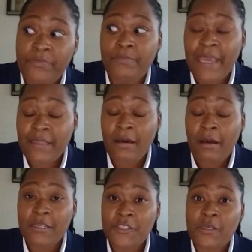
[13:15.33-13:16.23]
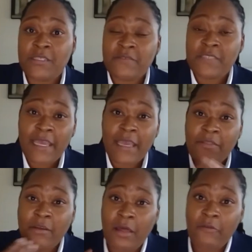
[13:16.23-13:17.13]
made the hard choice of taking
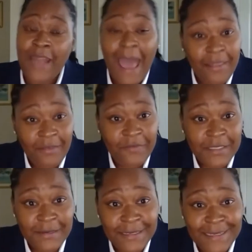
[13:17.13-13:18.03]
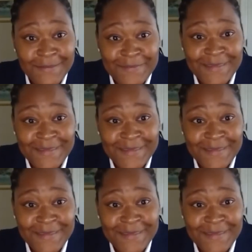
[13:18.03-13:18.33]
their loved one out of the facility.